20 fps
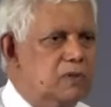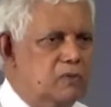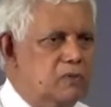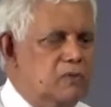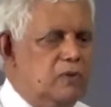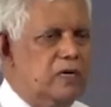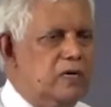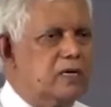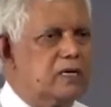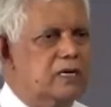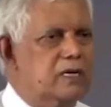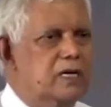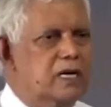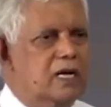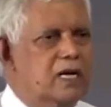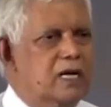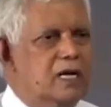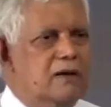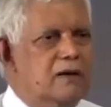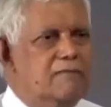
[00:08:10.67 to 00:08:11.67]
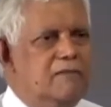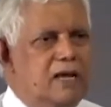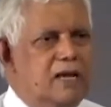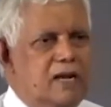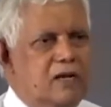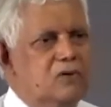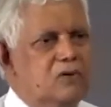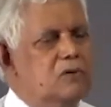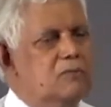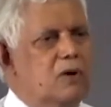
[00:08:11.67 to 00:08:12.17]
work, we
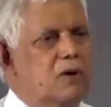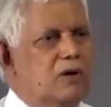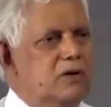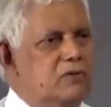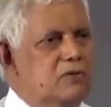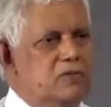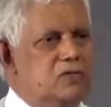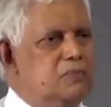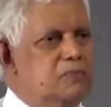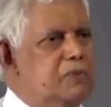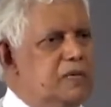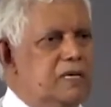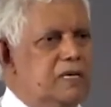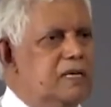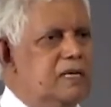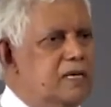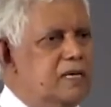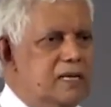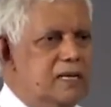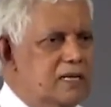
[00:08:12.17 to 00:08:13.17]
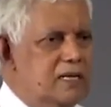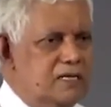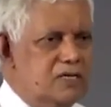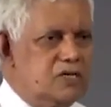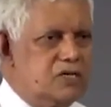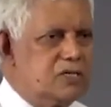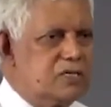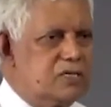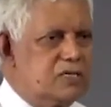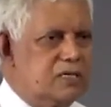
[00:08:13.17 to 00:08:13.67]
had nobody to speak in
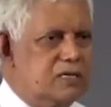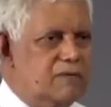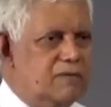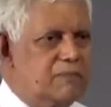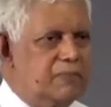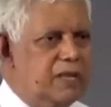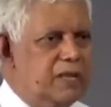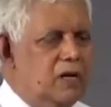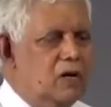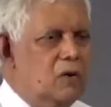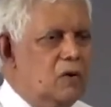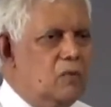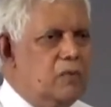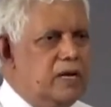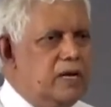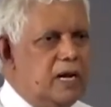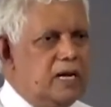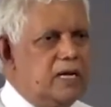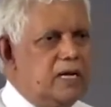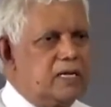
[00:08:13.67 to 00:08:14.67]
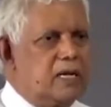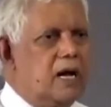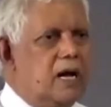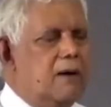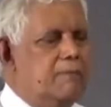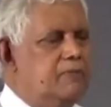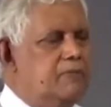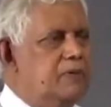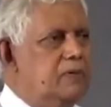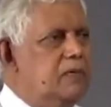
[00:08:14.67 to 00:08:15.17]
English. We had a
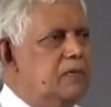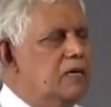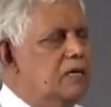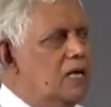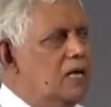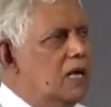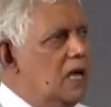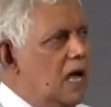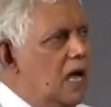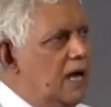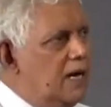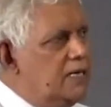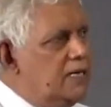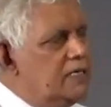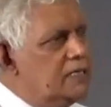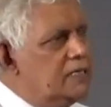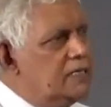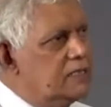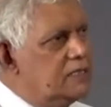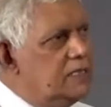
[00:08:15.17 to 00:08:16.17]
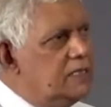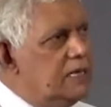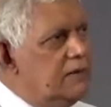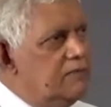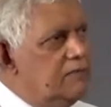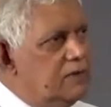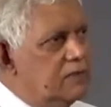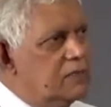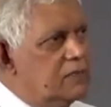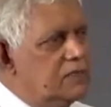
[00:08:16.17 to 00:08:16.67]
couple, and his name
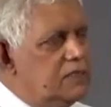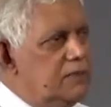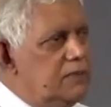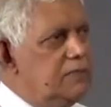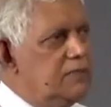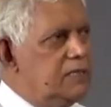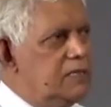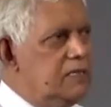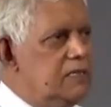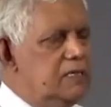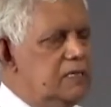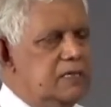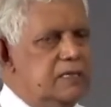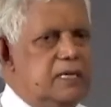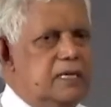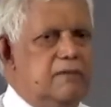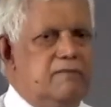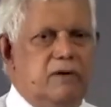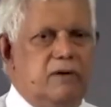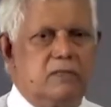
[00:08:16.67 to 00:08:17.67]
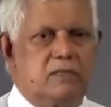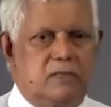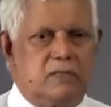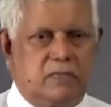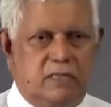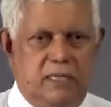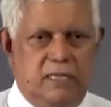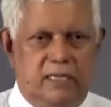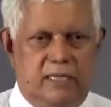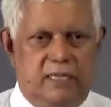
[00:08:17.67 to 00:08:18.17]
was Timothy, her name was
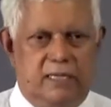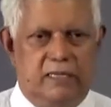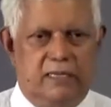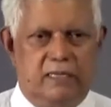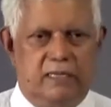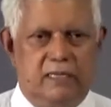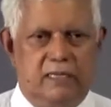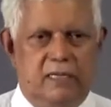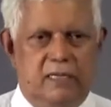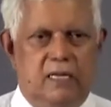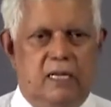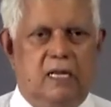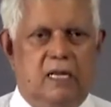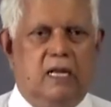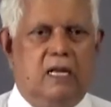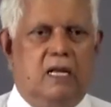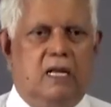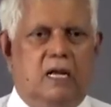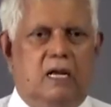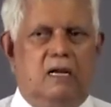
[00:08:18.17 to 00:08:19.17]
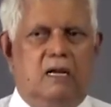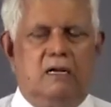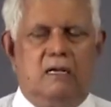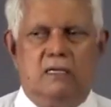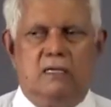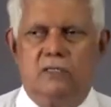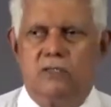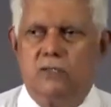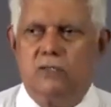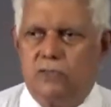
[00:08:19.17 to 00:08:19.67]
Silly.
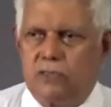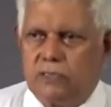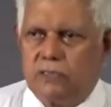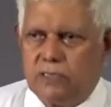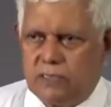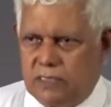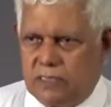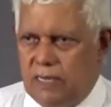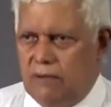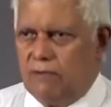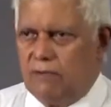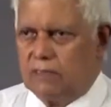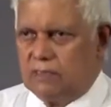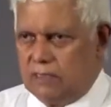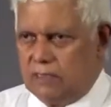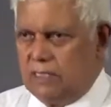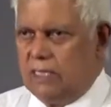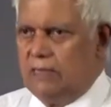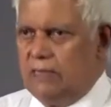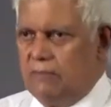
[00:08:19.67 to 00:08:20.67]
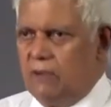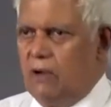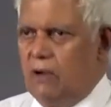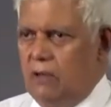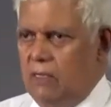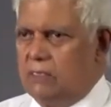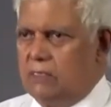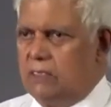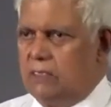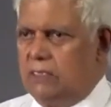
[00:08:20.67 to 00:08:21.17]
Those days there was a name
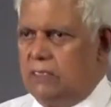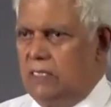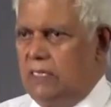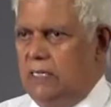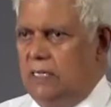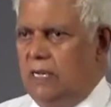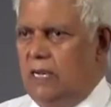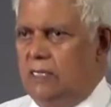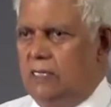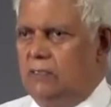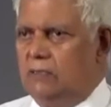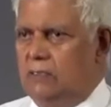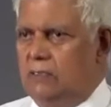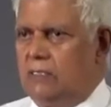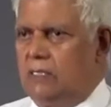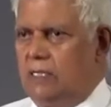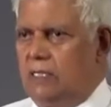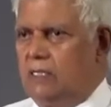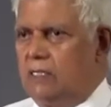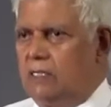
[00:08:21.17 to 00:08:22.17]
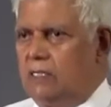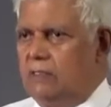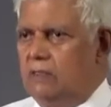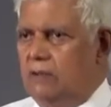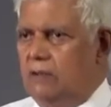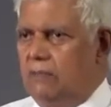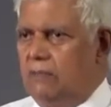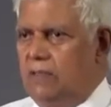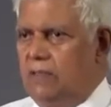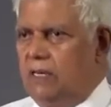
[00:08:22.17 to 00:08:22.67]
called Silly. I don't think you
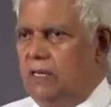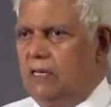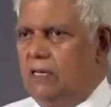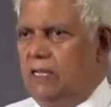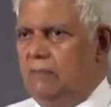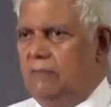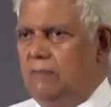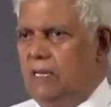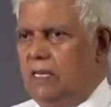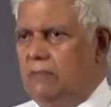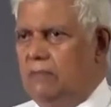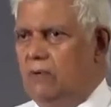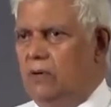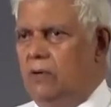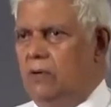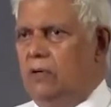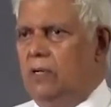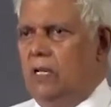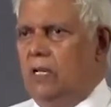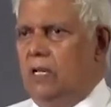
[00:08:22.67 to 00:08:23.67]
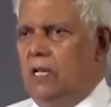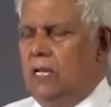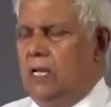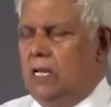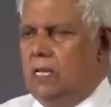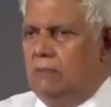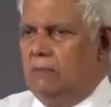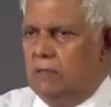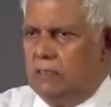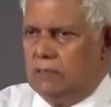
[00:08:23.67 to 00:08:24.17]
have that name anymore.
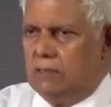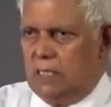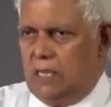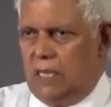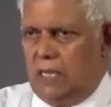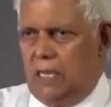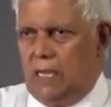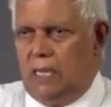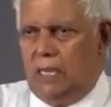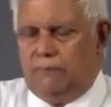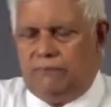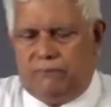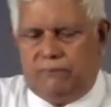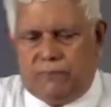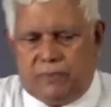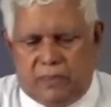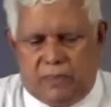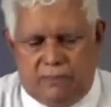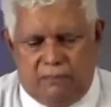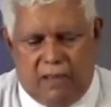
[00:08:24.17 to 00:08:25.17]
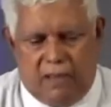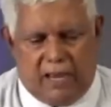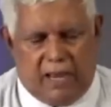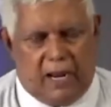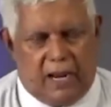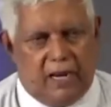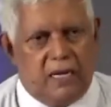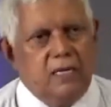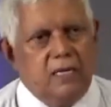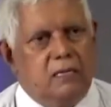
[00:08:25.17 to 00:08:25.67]
He was a hefty
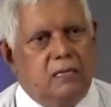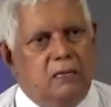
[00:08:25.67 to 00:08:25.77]
man,